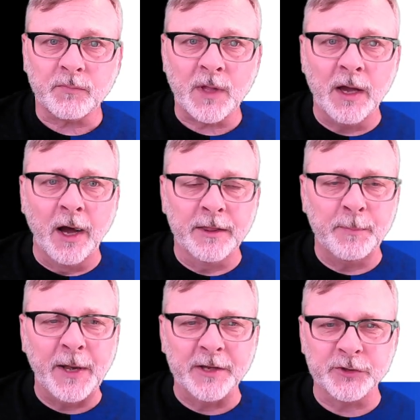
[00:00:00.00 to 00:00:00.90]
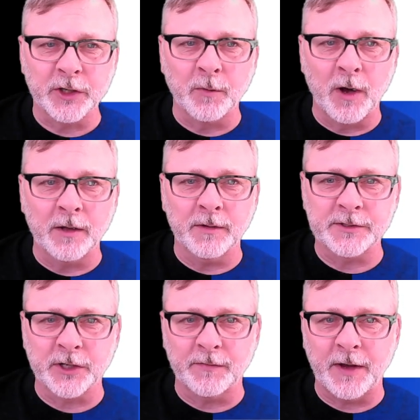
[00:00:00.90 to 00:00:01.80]
The pedestrian
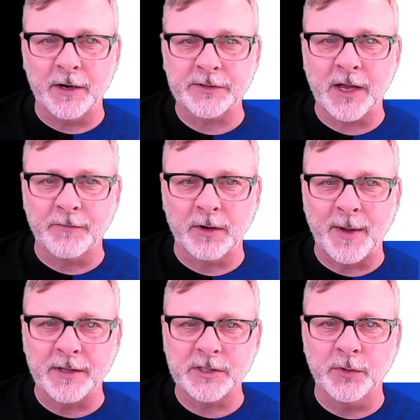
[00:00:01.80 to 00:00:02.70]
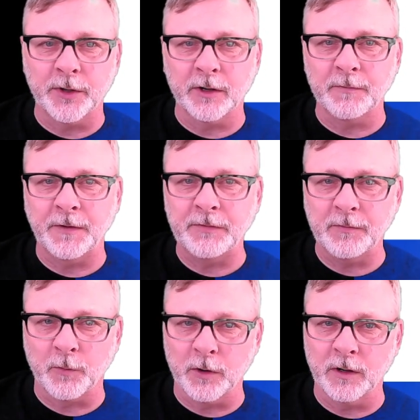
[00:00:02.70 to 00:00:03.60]
surveyors covered about
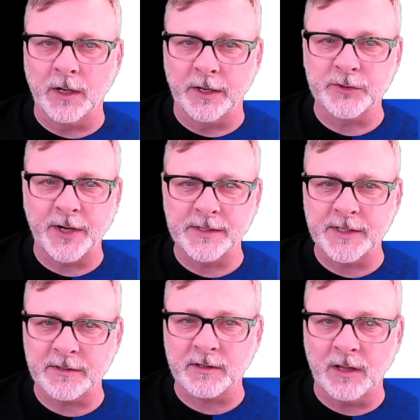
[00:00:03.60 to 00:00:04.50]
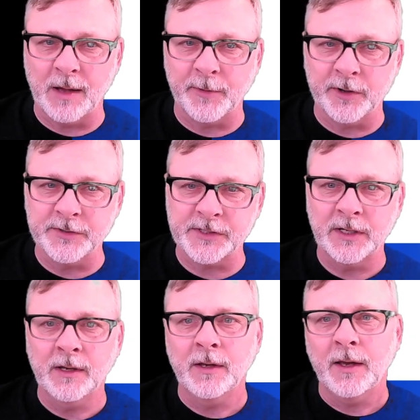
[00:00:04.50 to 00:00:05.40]
254 transect kilometers,
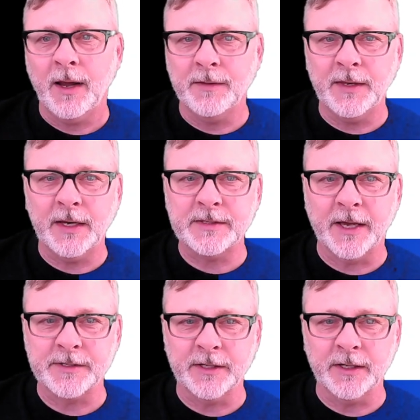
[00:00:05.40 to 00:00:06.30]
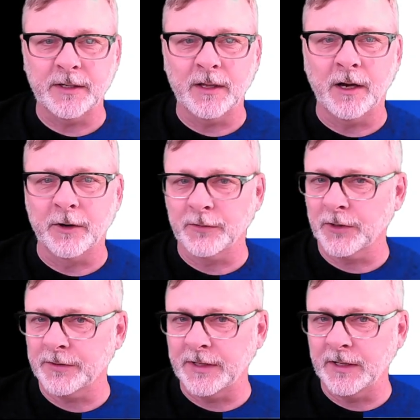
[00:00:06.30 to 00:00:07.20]
and they detected
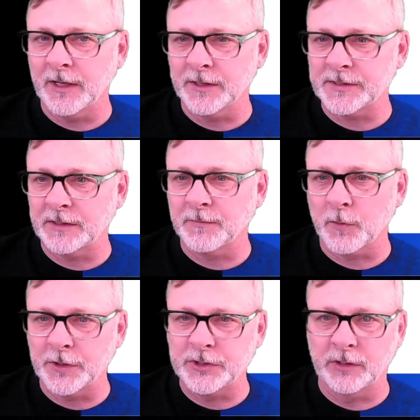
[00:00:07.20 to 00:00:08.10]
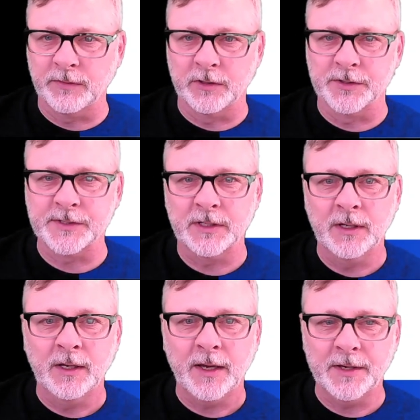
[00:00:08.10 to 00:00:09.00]
113 adults and 40 juveniles,
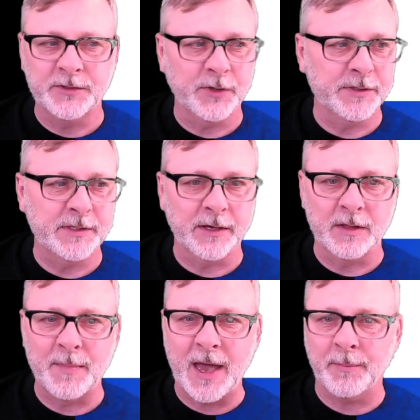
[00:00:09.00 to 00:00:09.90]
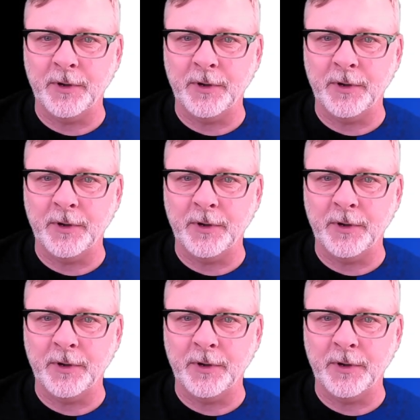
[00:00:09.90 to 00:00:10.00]
as you can see on the map